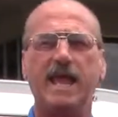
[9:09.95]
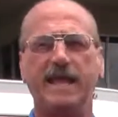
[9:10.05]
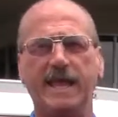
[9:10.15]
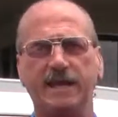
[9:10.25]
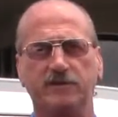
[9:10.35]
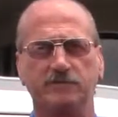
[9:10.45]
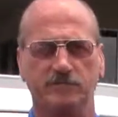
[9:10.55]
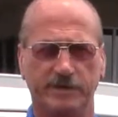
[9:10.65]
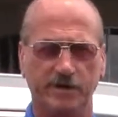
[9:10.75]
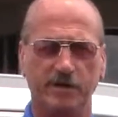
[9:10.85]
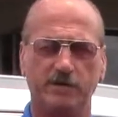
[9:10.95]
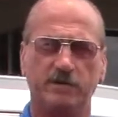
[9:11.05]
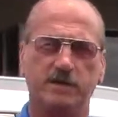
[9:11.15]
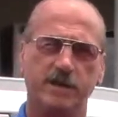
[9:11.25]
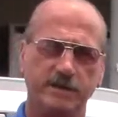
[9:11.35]
and get it
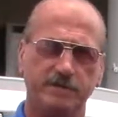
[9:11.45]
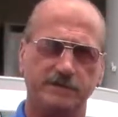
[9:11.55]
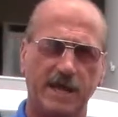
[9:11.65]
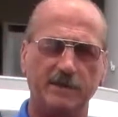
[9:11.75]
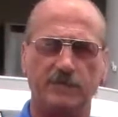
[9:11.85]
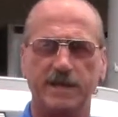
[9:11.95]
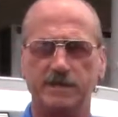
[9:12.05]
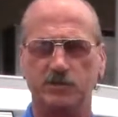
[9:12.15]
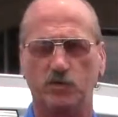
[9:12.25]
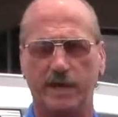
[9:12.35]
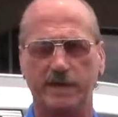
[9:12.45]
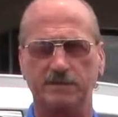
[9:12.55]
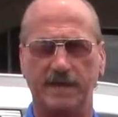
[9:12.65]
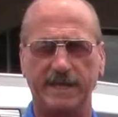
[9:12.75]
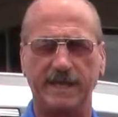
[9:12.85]
returned to you safely as quick
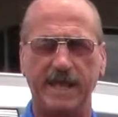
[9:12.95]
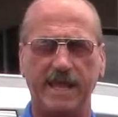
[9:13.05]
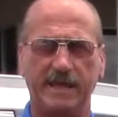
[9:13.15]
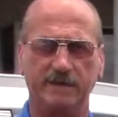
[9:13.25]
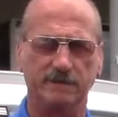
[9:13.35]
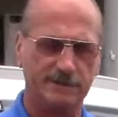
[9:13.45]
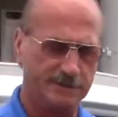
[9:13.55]
as they can.